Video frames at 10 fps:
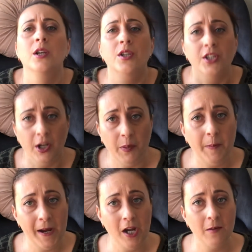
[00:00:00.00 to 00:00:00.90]
So I'm
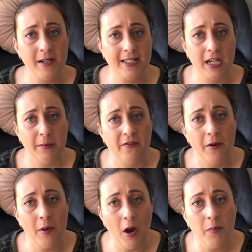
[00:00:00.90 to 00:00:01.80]
preparing myself.
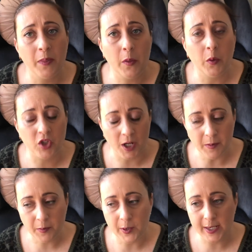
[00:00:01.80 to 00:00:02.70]
I'm the type
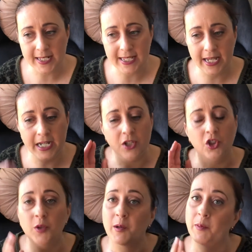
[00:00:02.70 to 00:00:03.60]
of person that is
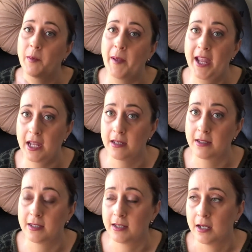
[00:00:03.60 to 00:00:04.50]
super prepared.
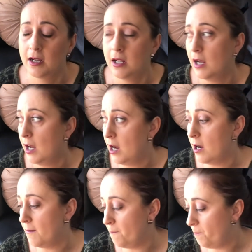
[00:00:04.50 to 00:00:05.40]

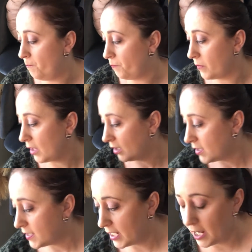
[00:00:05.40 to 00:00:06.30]
So
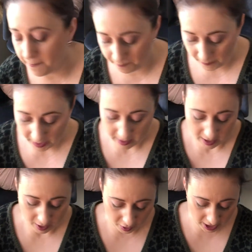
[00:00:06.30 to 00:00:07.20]
yeah,
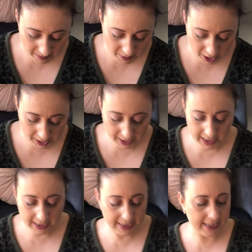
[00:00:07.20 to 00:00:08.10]
grab
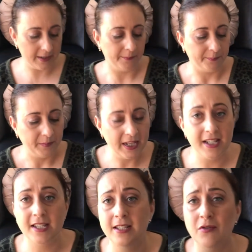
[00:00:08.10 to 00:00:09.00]
those. Now
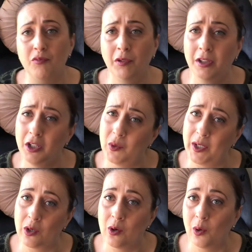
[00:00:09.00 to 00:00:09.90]
this is a really
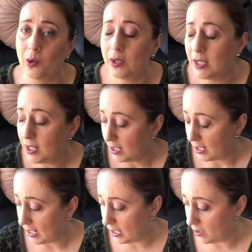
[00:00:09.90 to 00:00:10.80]
quick haul.
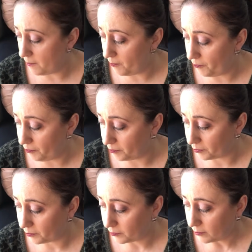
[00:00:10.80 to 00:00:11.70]

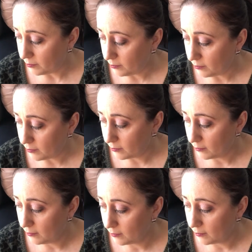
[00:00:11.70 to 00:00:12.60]

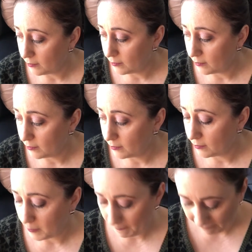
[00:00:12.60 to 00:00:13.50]

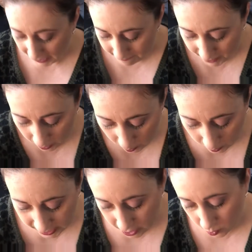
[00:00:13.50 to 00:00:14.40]
But
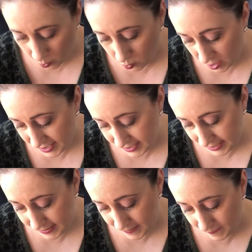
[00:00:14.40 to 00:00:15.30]
all in all, I
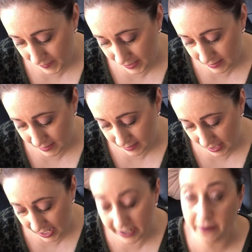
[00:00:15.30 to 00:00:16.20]
did spend
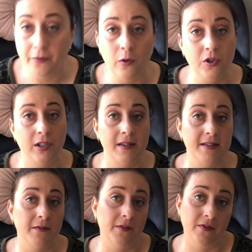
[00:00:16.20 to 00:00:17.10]

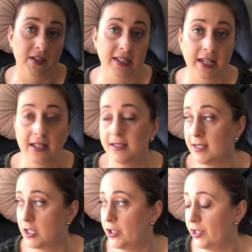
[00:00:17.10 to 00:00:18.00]
$84.50.
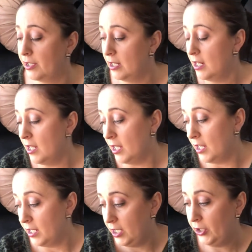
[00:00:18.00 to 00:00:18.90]
So,
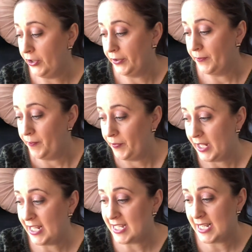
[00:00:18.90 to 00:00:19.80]
you know,
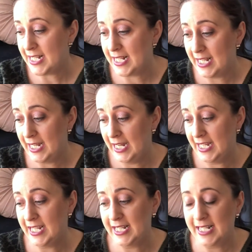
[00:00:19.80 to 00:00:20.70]
it does
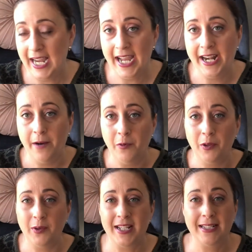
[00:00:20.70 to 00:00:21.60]
add up with
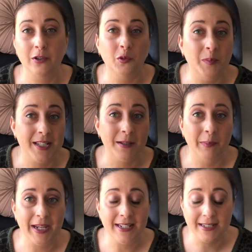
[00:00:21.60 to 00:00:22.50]
all these little bits and
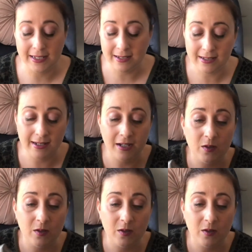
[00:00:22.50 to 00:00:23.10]
pieces as